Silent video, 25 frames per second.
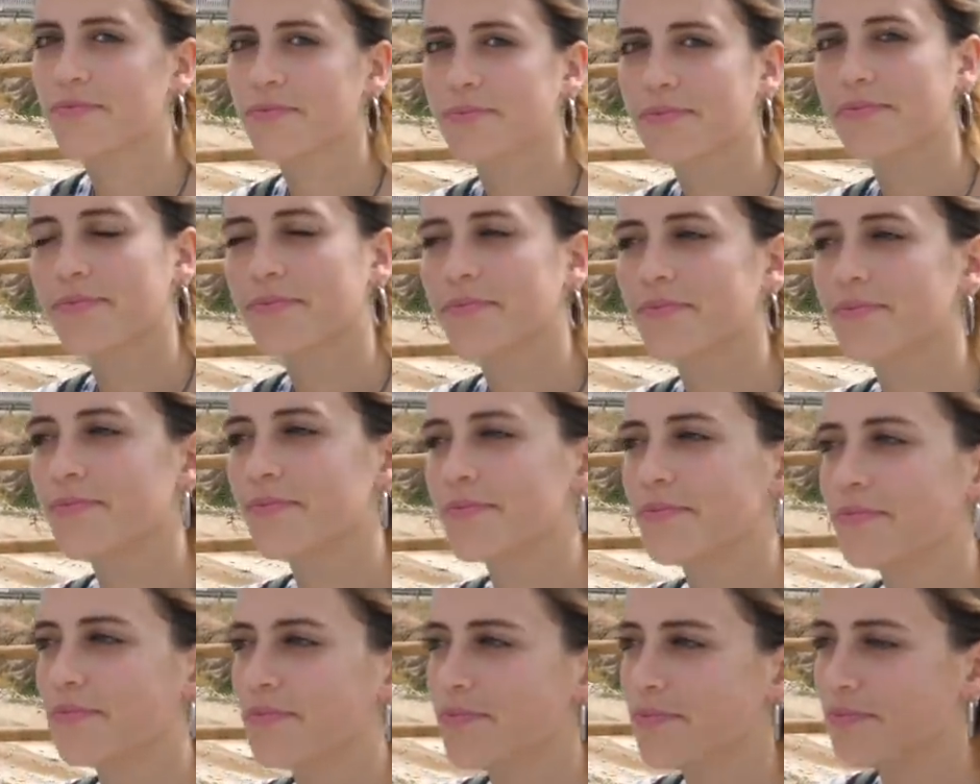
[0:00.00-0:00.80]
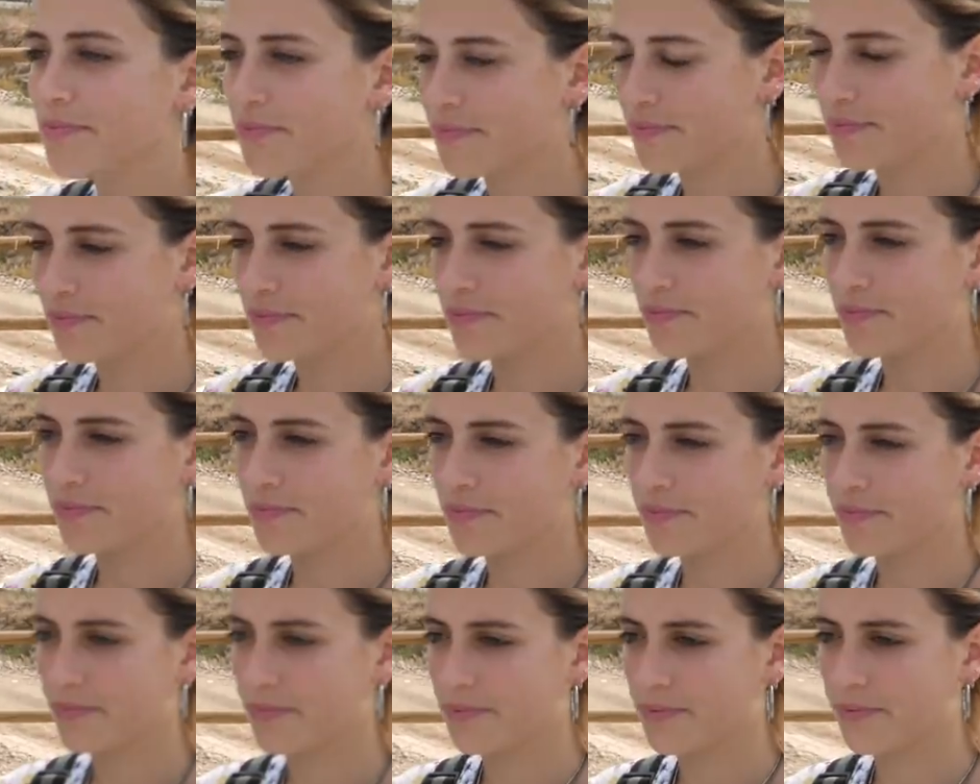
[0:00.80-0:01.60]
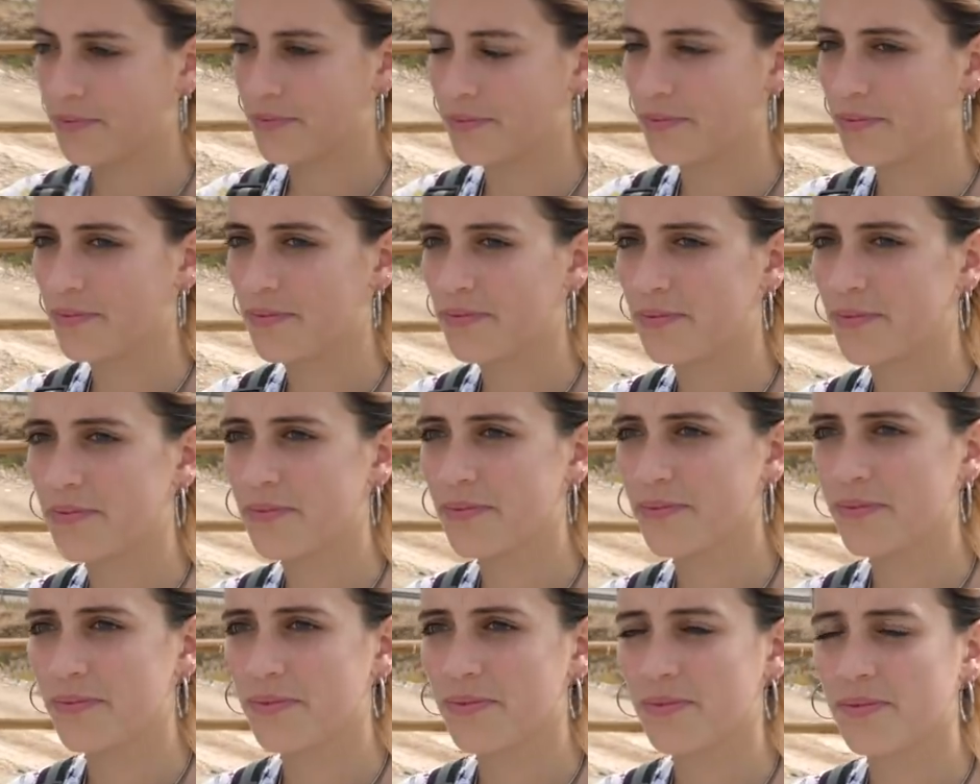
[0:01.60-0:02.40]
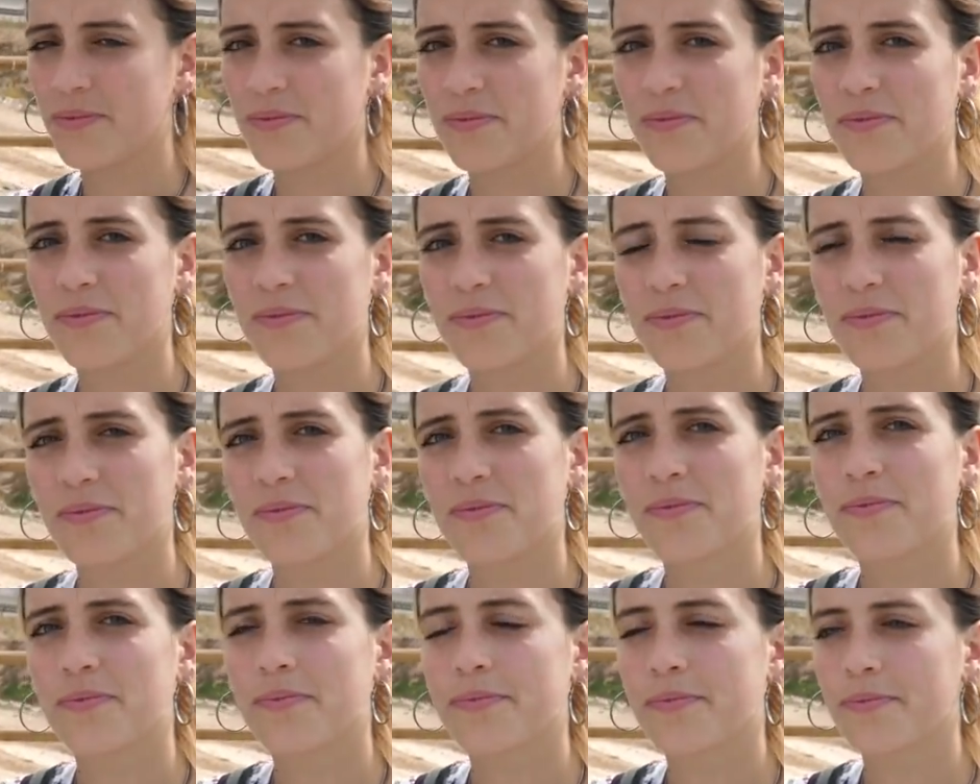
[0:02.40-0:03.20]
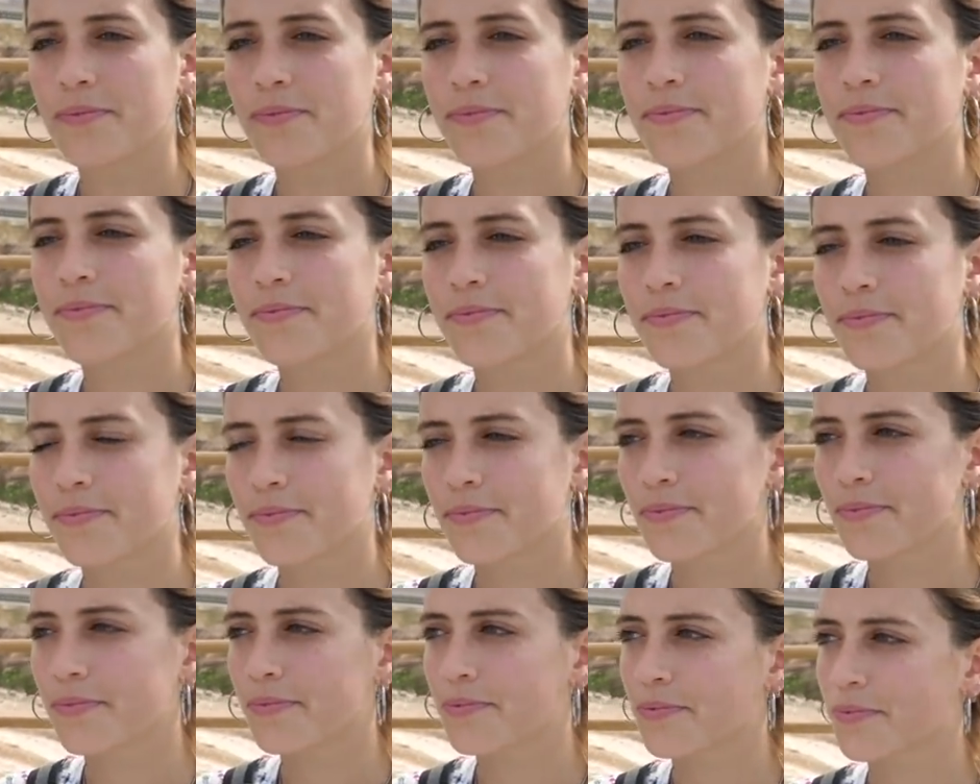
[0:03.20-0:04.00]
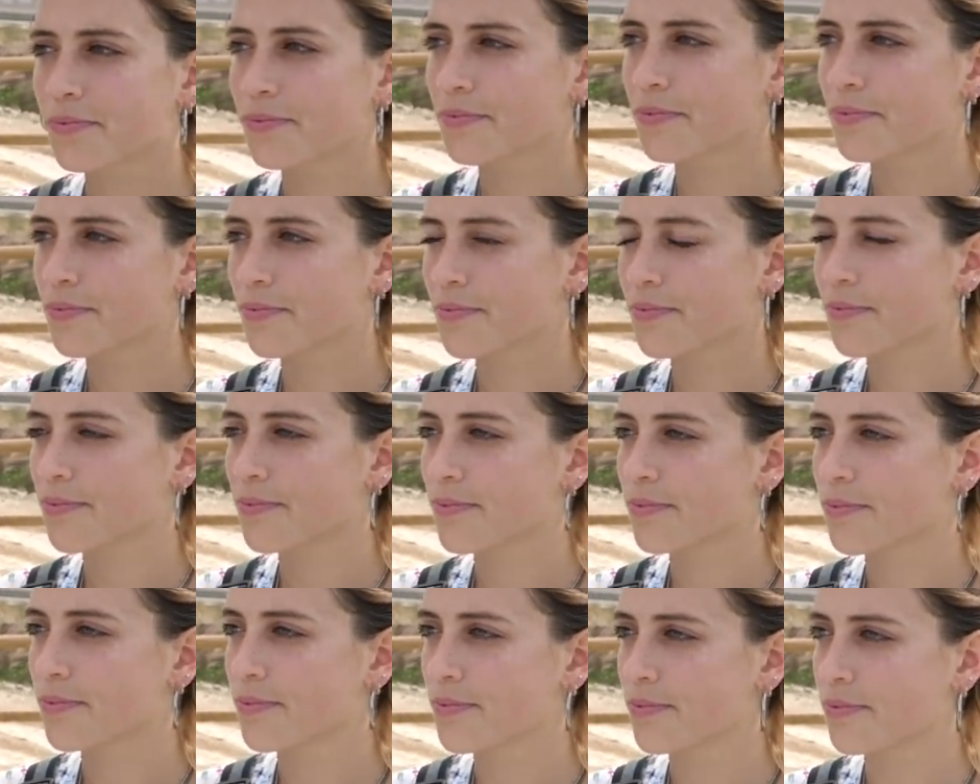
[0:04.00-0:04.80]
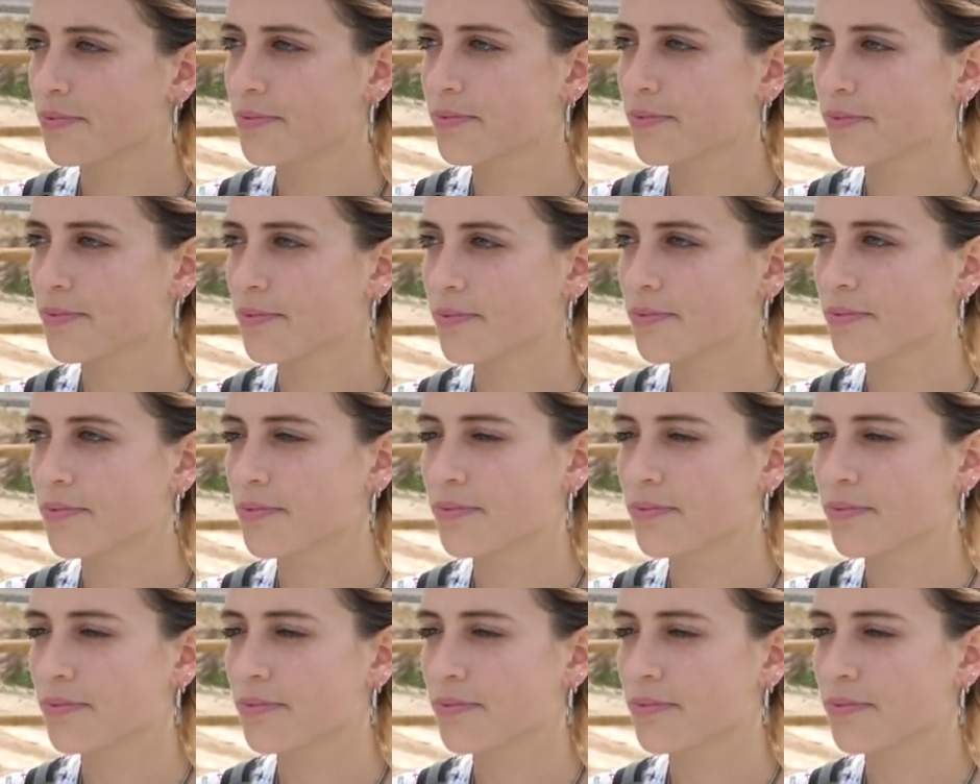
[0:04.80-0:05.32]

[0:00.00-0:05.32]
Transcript: The person shown says nothing.